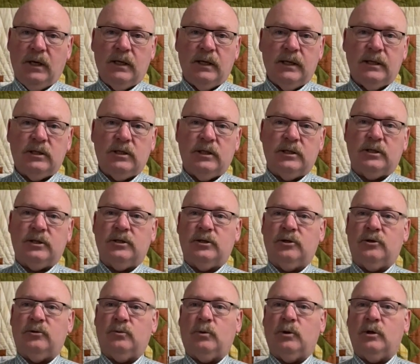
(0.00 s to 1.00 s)
Let's listen
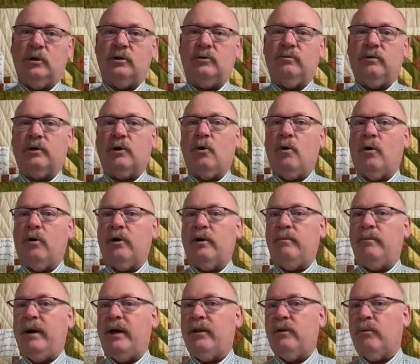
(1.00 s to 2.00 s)
to the words
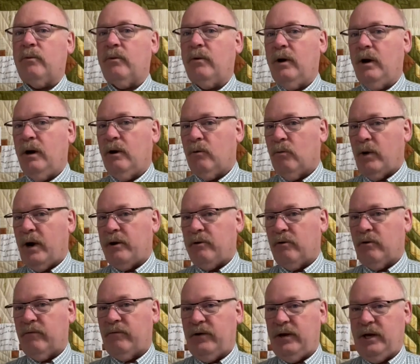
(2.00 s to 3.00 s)
recorded by the
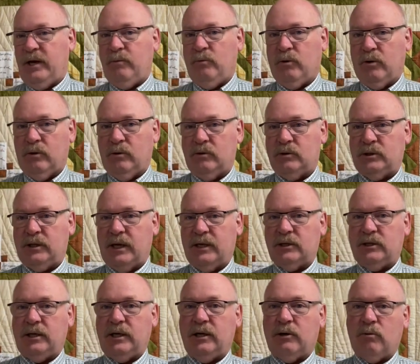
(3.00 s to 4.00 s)
writer of Hebrews
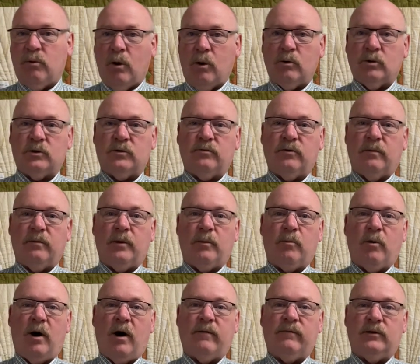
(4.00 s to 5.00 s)
as he quotes from the
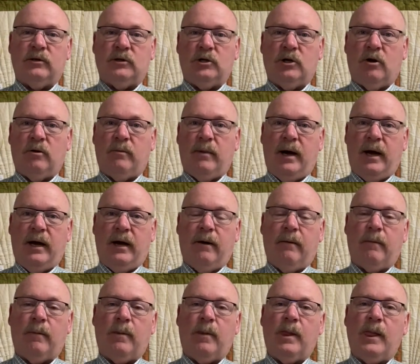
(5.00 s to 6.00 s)
prophet Jeremiah.
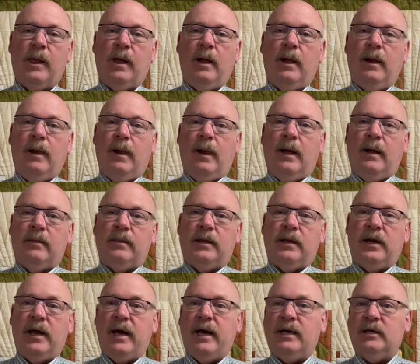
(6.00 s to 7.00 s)
The
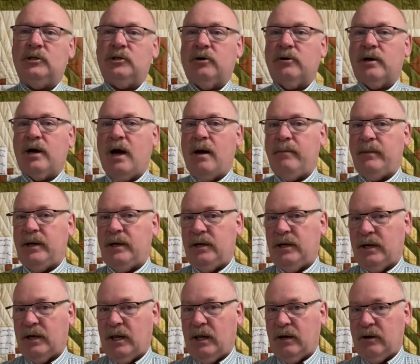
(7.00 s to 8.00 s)
days are coming,
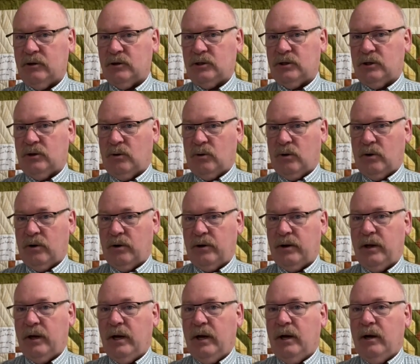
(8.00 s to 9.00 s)
declares the Lord,
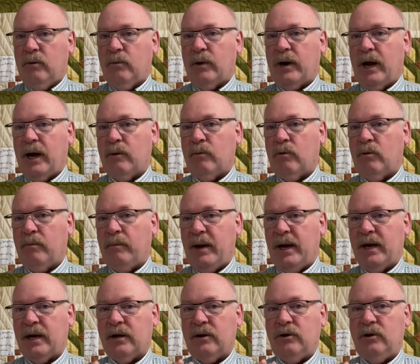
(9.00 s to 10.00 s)
when I will
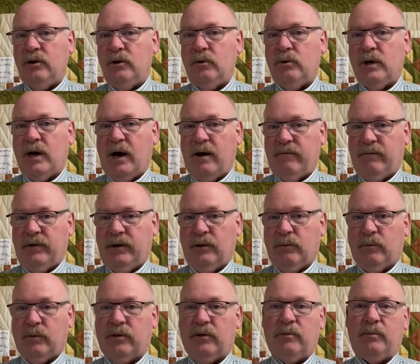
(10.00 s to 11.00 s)
make a new
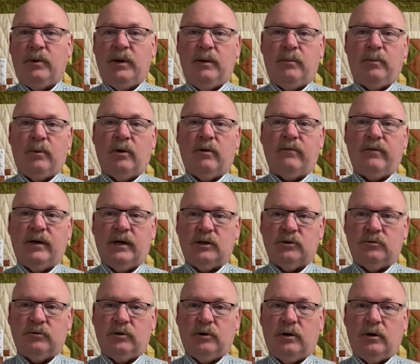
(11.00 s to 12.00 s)
covenant with the people of
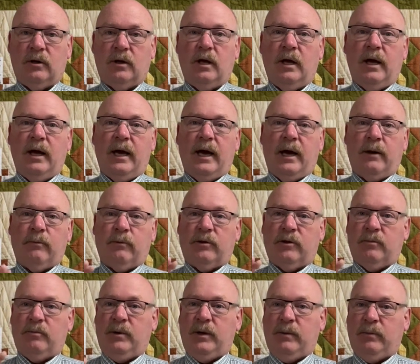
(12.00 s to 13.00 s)
Israel and with
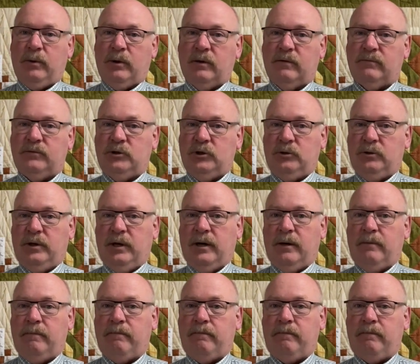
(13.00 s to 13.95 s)
the people of Judah.